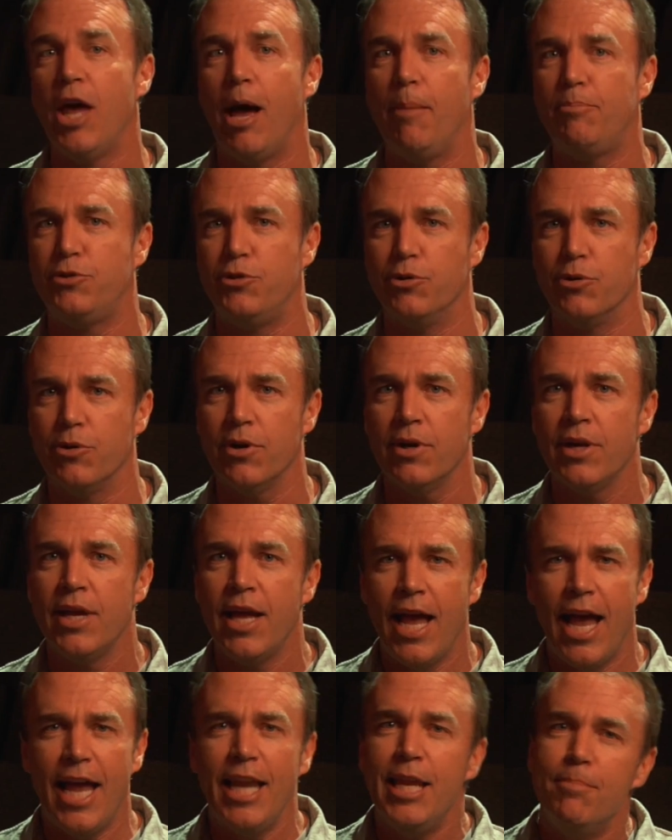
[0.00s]
up to her
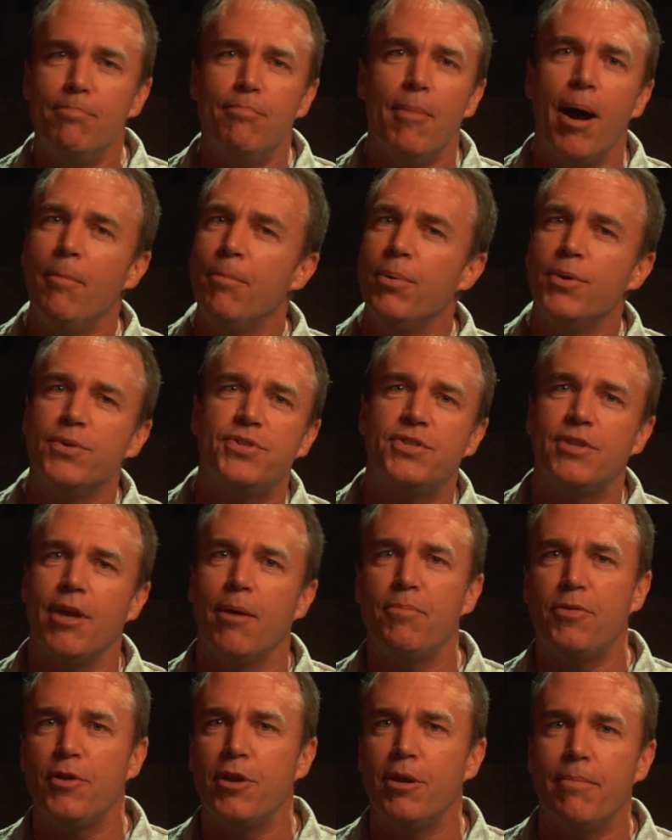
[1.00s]
and he mumbled
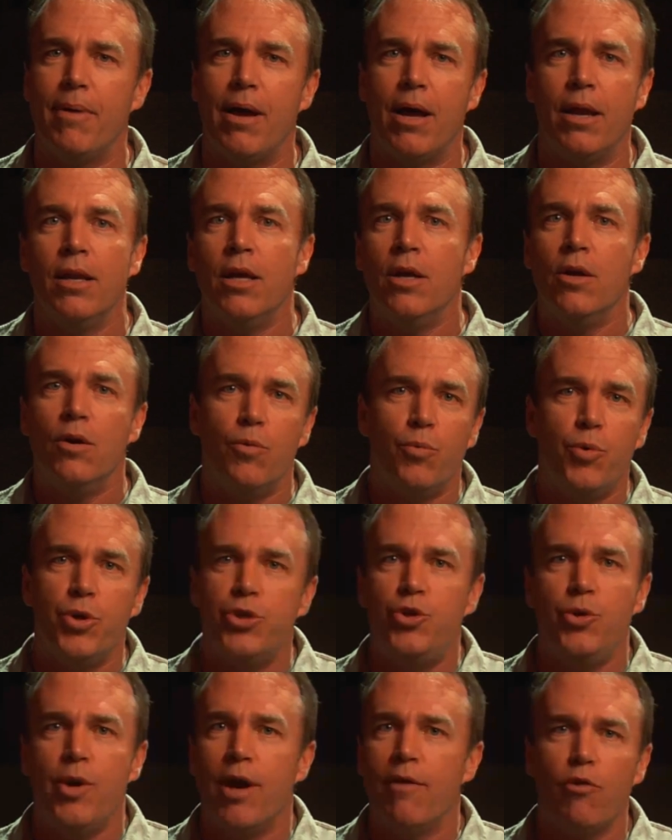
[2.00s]
something about,
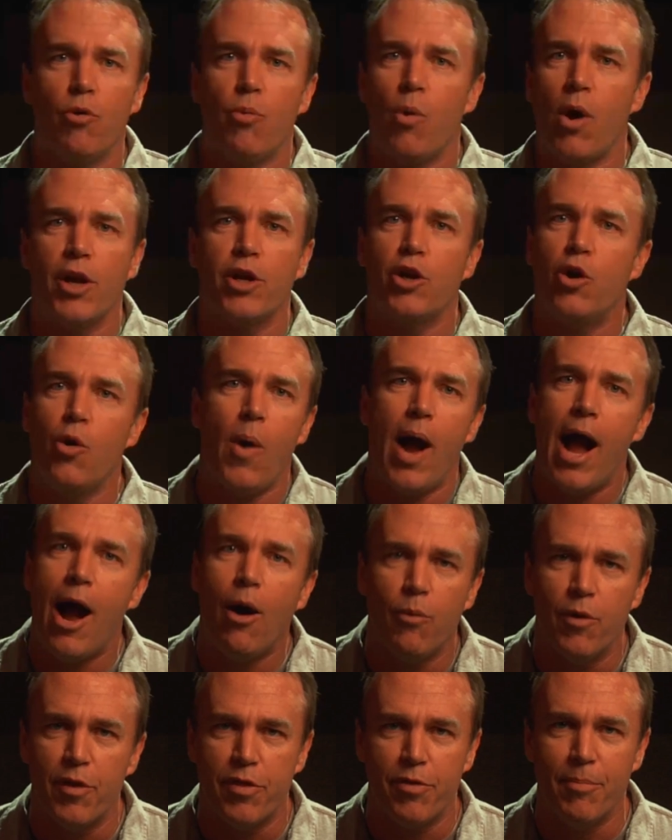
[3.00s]
would you ever want to go
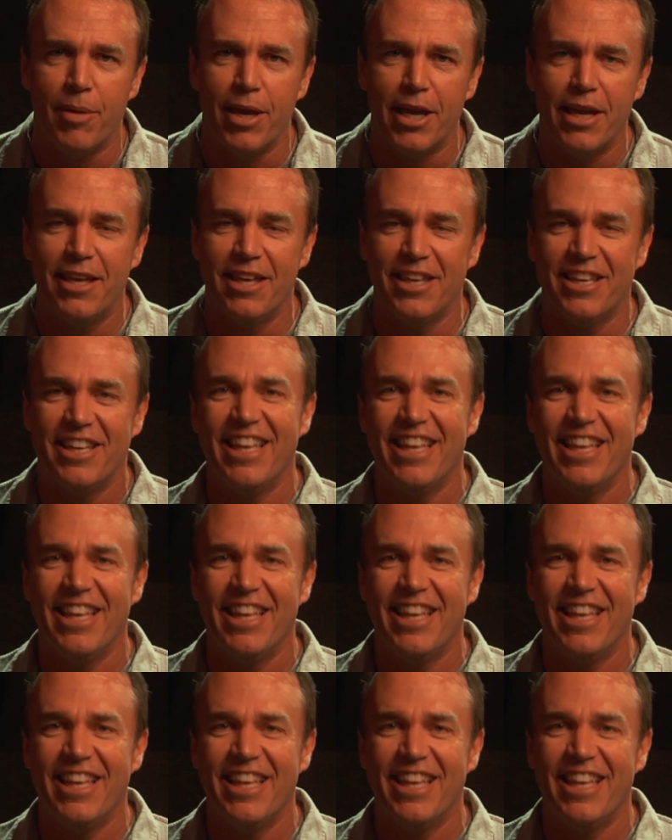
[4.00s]
out with me?